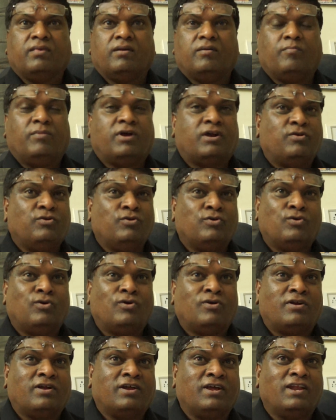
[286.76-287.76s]
But you
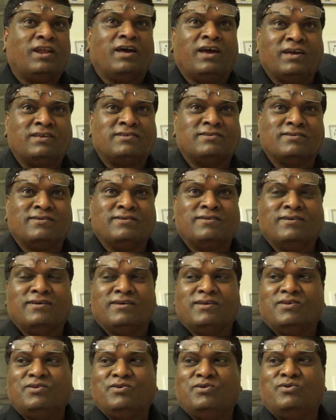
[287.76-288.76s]
don't realize
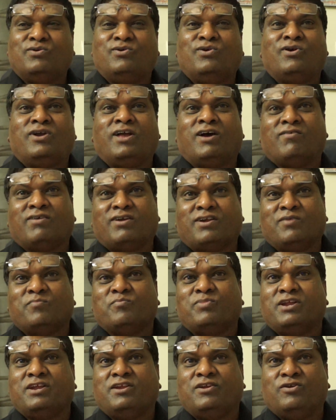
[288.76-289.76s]
you don't have a
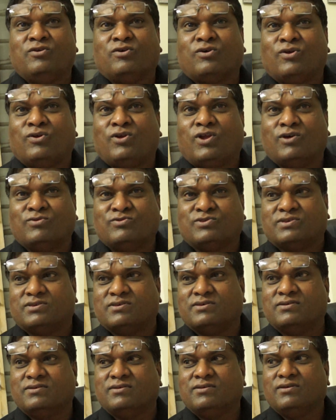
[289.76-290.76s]
temple in your own house.
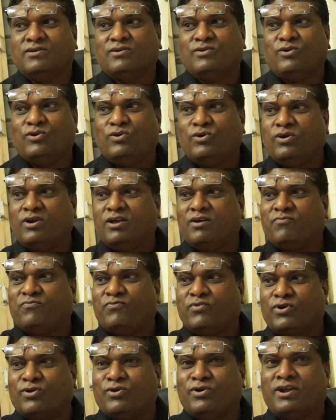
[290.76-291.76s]
You don't have
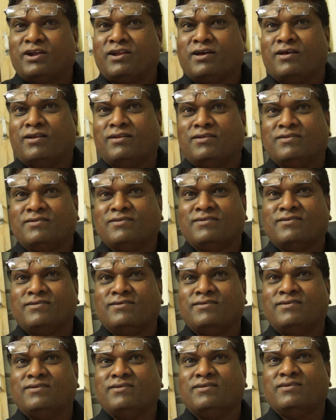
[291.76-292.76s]
photo at all.
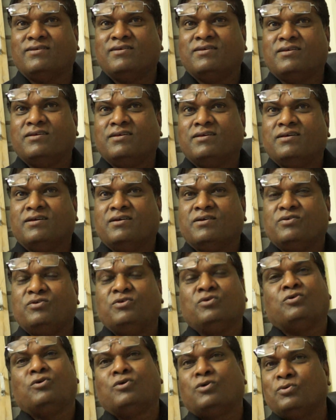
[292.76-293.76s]

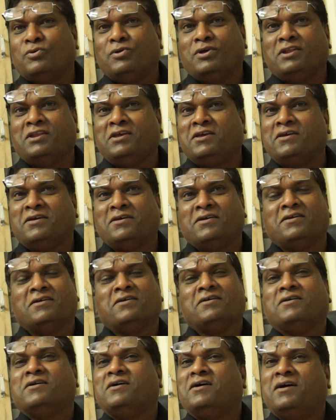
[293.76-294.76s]
You go to any
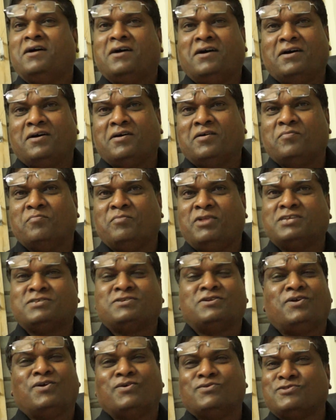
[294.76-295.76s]

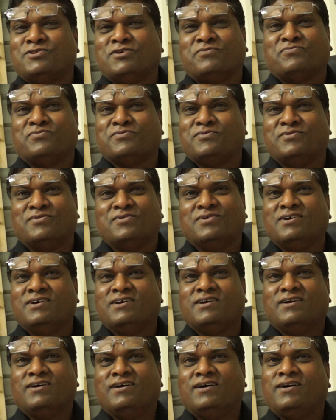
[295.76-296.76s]
blessed house of
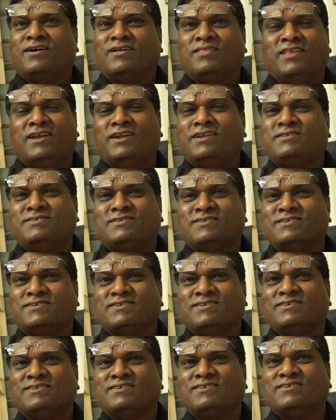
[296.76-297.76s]
Dalits,
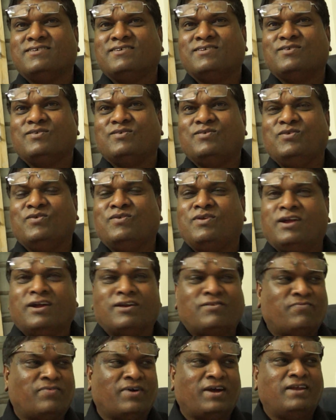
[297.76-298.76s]
you will
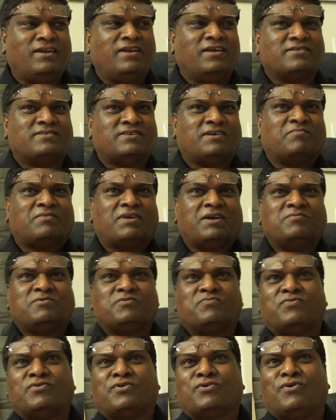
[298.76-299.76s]
not find sometimes
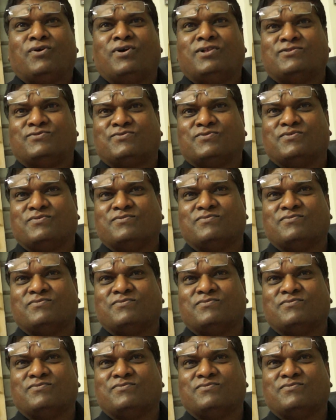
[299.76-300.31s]
photo also.